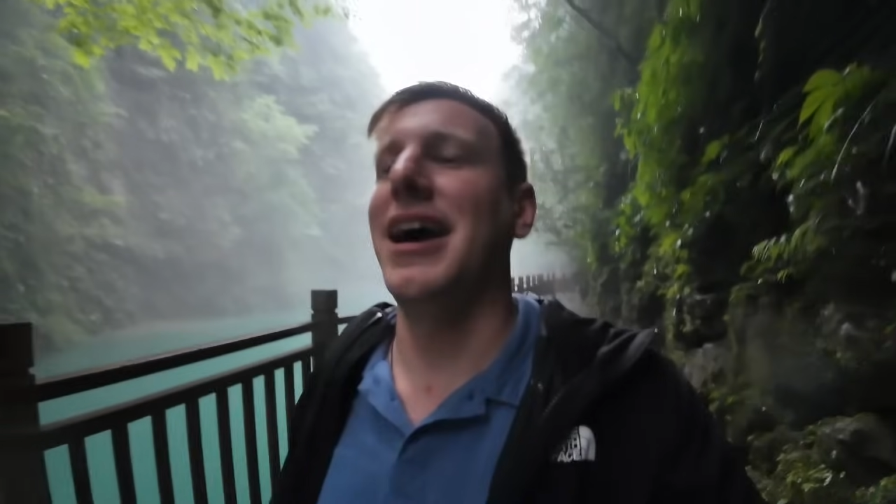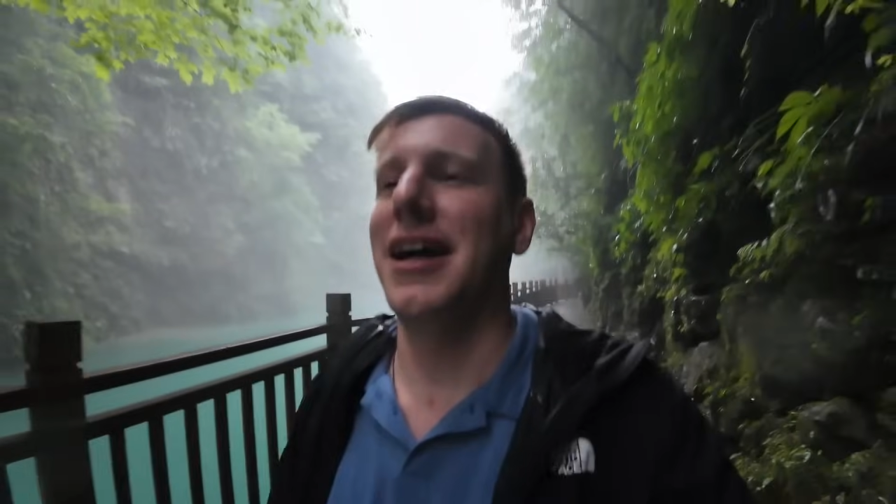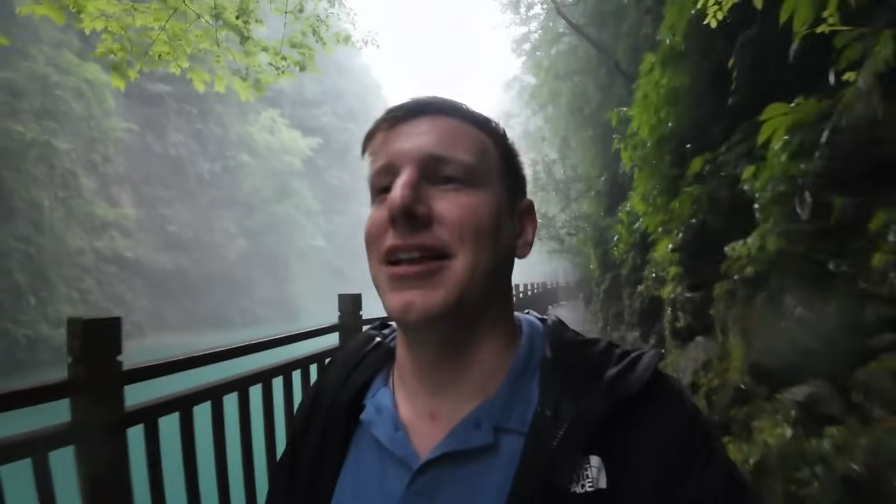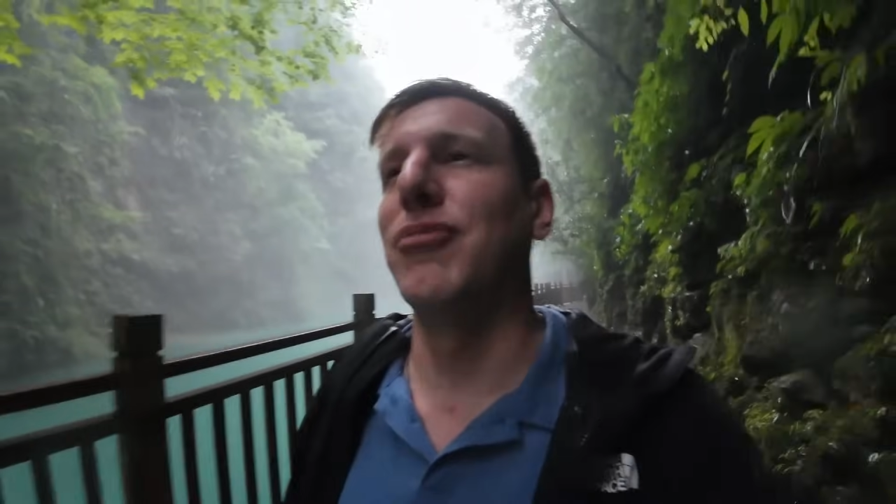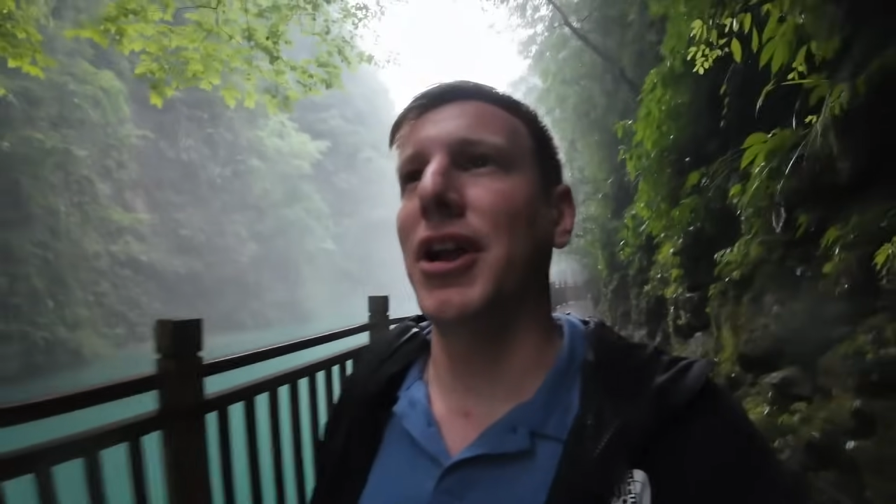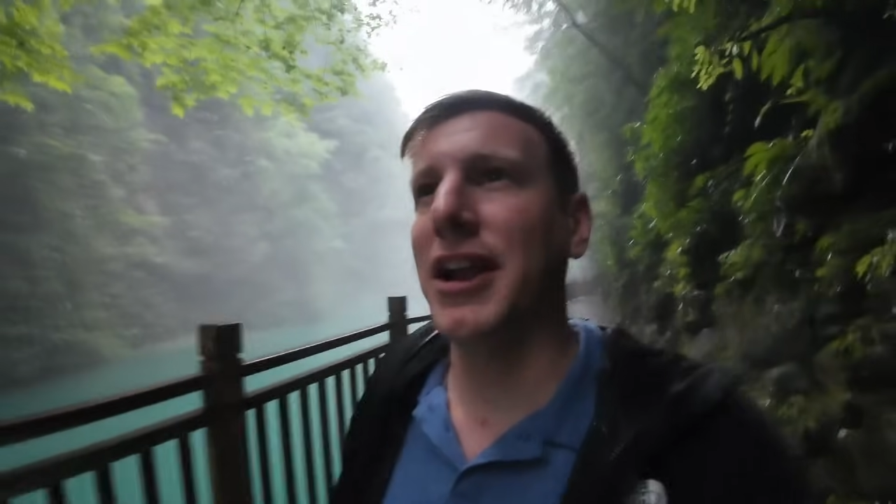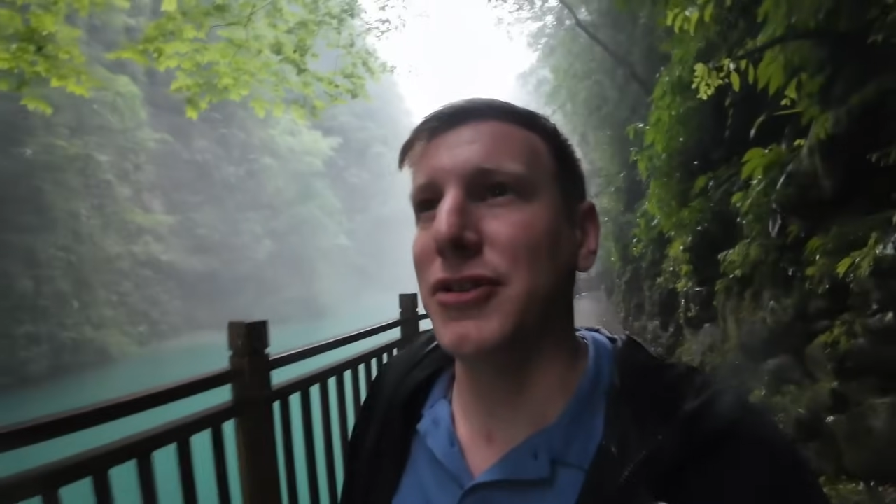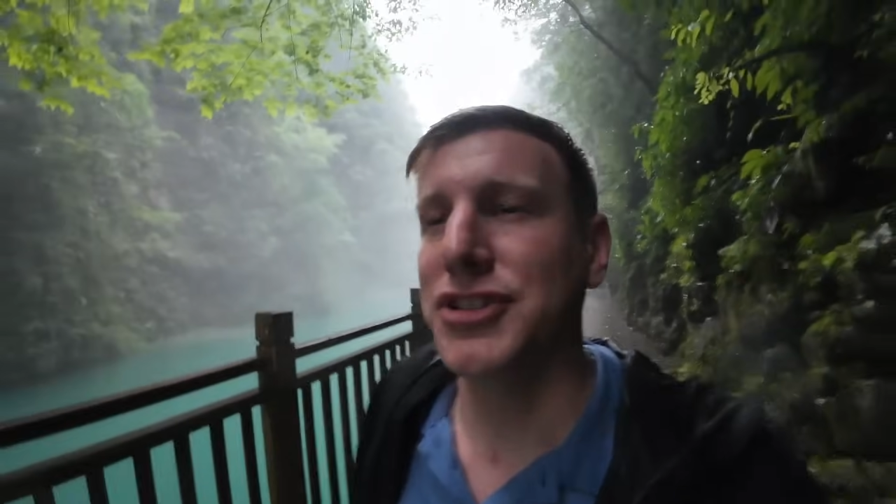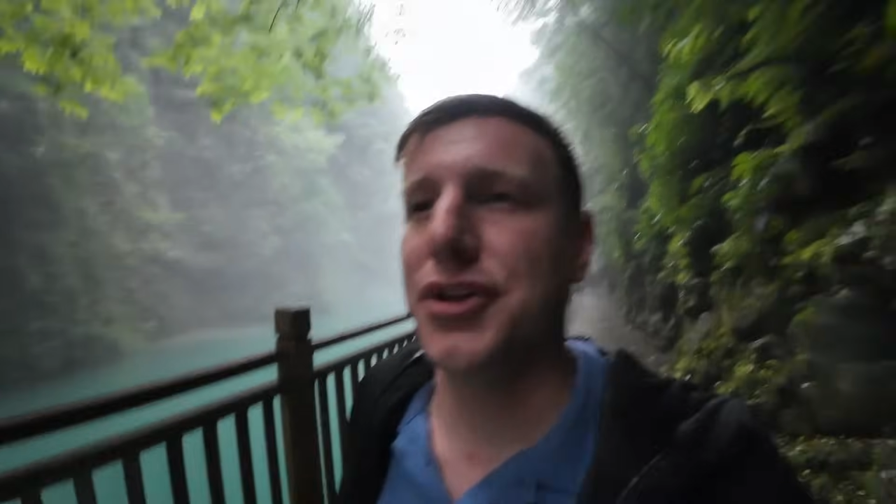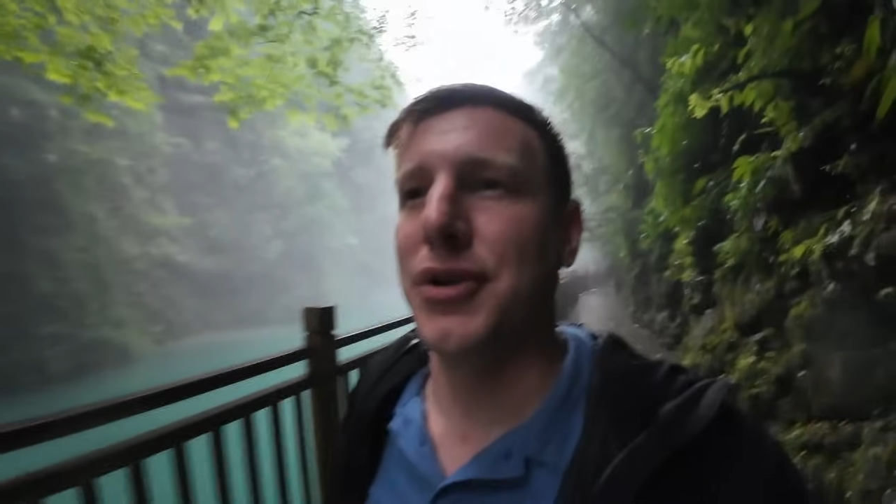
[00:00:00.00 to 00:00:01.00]
Uh, what I
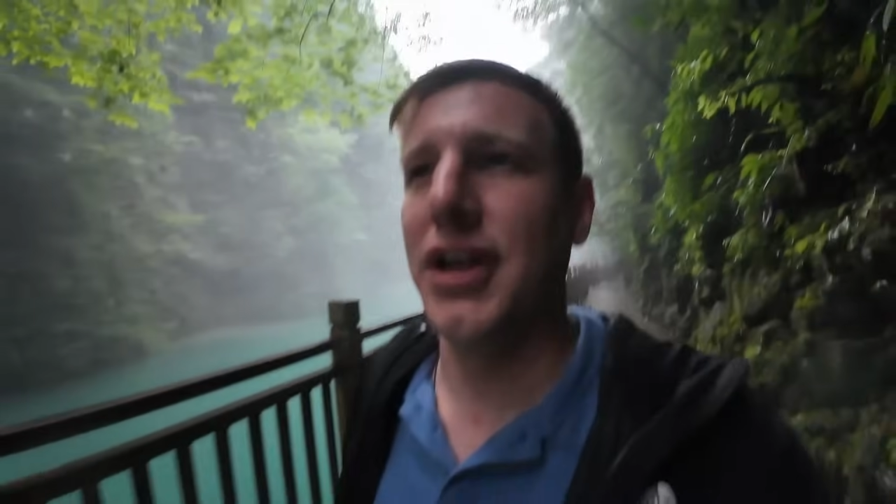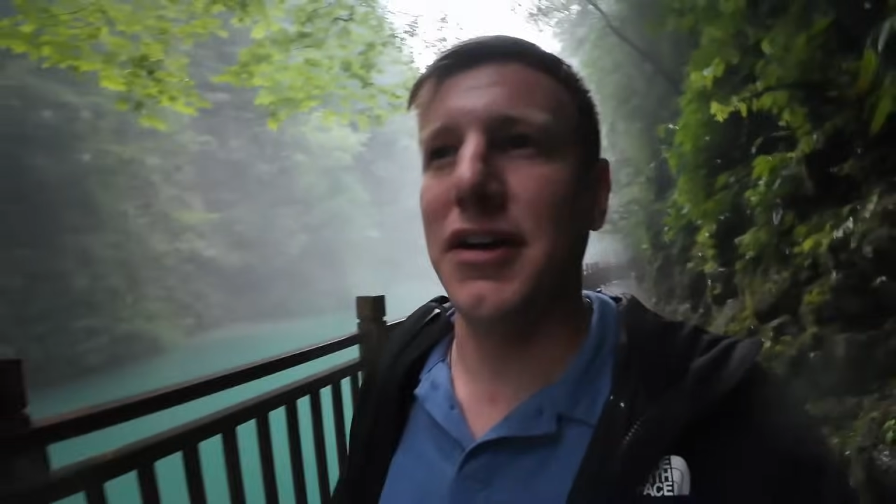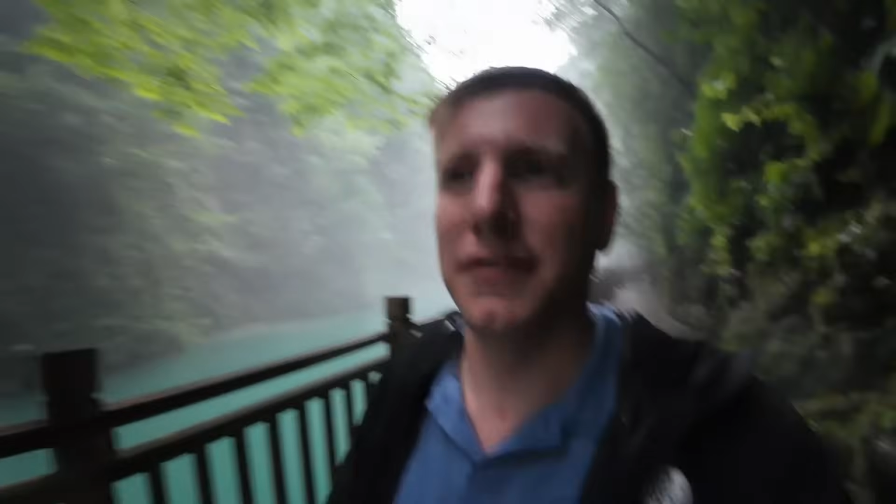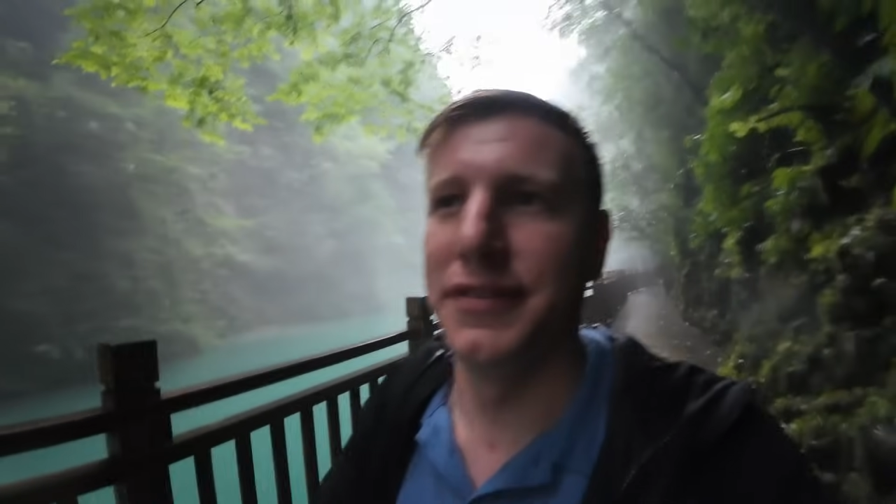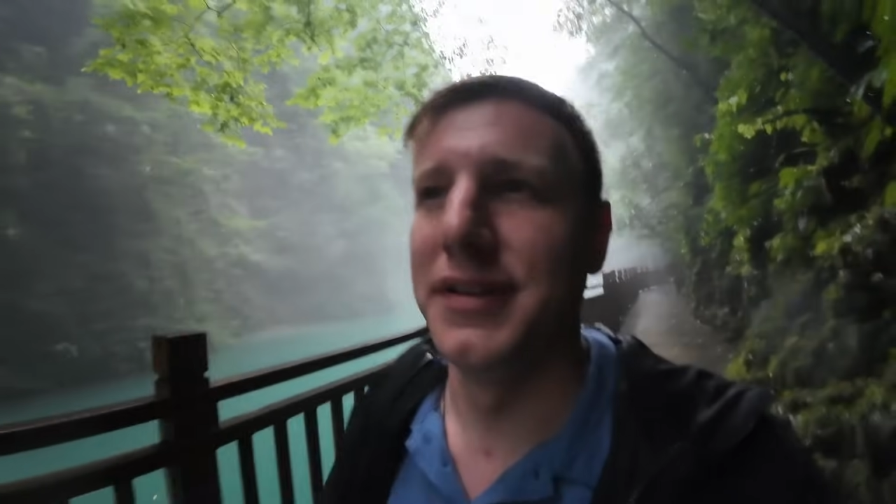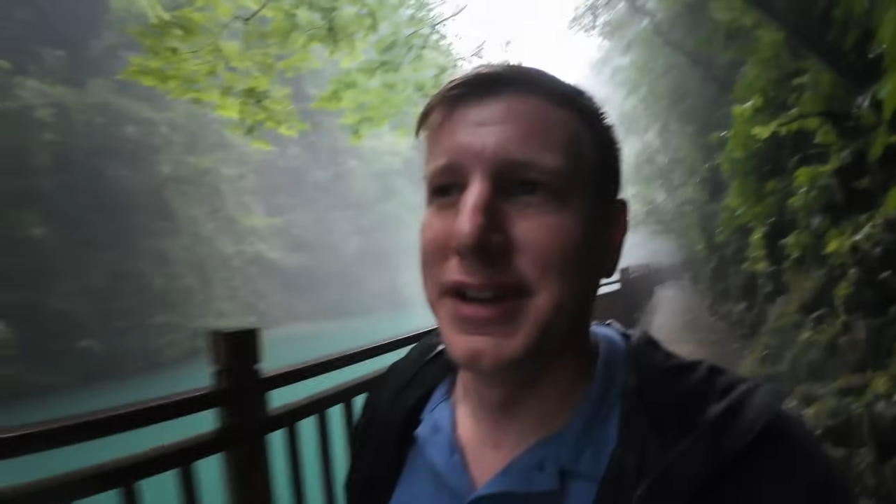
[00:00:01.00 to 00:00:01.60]
also love